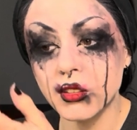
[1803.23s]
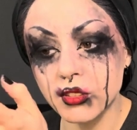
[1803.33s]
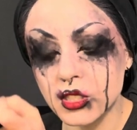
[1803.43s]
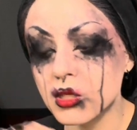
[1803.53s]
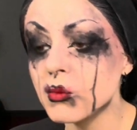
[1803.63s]
of
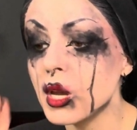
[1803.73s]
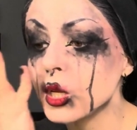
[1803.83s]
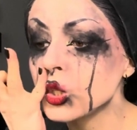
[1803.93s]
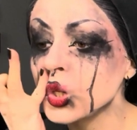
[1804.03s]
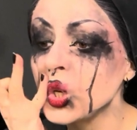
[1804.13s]
a
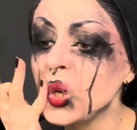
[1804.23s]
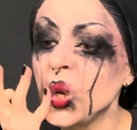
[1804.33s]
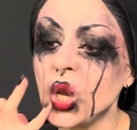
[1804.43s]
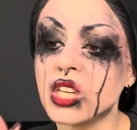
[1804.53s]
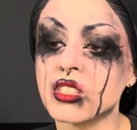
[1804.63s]
smudge
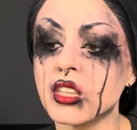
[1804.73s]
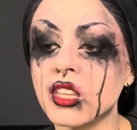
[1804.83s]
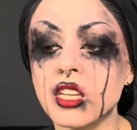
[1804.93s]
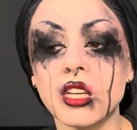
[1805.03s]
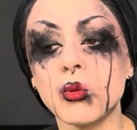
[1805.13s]
because I
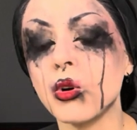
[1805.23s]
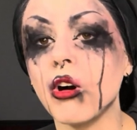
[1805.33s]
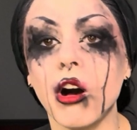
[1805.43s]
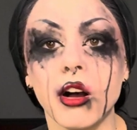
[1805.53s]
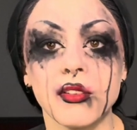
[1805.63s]
think it will
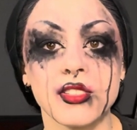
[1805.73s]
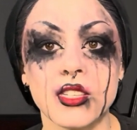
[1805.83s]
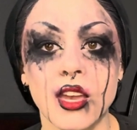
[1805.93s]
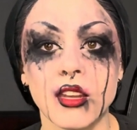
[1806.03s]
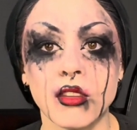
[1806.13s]

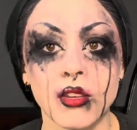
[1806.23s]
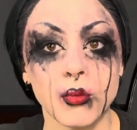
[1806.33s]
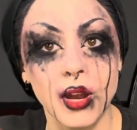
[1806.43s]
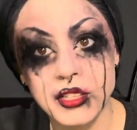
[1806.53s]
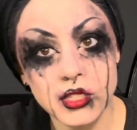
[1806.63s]
offset the
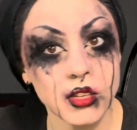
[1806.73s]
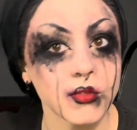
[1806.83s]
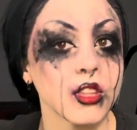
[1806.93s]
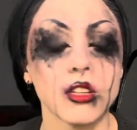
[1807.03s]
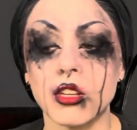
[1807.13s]
rest
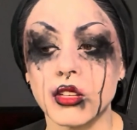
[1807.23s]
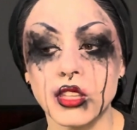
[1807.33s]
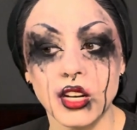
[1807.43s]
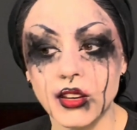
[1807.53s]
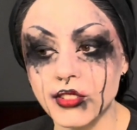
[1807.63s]
of the look
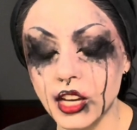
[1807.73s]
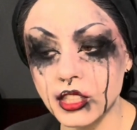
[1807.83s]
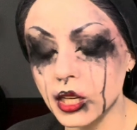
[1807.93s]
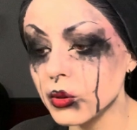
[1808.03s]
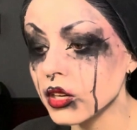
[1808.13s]
that I've
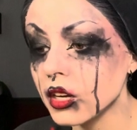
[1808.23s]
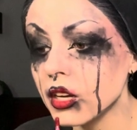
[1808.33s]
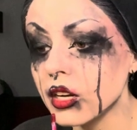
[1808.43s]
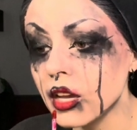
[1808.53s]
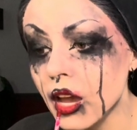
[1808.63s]
got going
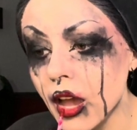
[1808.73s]
on.